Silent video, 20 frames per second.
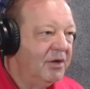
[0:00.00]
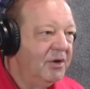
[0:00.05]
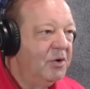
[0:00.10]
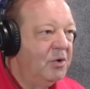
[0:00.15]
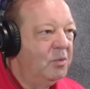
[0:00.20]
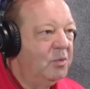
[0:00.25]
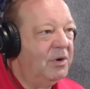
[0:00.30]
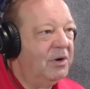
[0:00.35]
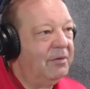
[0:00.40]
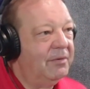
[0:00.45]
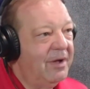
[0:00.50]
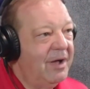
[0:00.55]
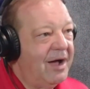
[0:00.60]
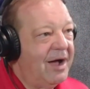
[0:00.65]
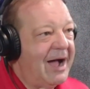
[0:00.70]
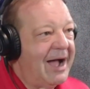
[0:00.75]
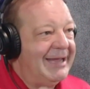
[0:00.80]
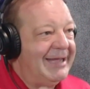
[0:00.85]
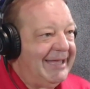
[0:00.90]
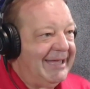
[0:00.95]
Well,
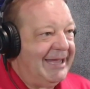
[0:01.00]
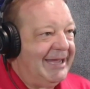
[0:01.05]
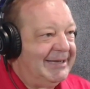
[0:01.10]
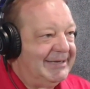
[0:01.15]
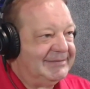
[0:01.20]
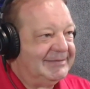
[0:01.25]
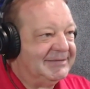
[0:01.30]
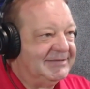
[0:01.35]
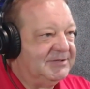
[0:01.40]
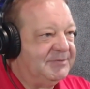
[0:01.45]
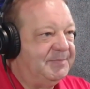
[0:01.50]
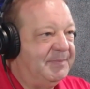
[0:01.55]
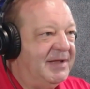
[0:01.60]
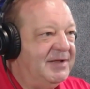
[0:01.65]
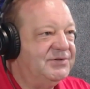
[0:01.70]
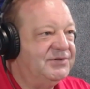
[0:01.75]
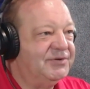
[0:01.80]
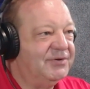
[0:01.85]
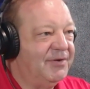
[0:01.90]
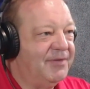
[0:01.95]
I can't
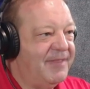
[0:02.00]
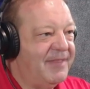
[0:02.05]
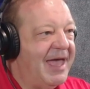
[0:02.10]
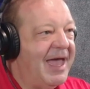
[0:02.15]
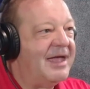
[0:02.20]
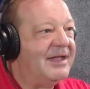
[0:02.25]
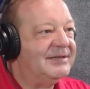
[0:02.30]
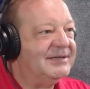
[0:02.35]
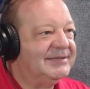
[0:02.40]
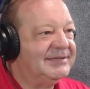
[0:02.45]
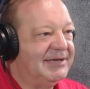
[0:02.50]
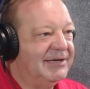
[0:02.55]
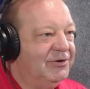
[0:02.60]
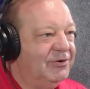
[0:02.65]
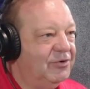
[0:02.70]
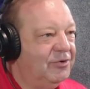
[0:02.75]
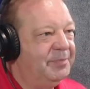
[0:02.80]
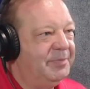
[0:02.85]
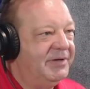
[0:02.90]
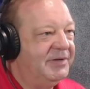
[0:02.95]
dispense on that
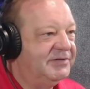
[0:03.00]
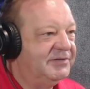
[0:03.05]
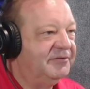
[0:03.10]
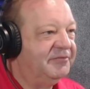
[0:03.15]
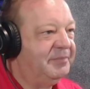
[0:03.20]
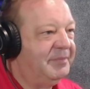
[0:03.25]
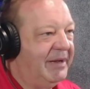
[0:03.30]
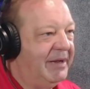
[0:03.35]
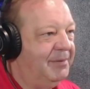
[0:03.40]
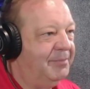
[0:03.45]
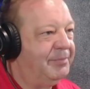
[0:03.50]
single piece of paper.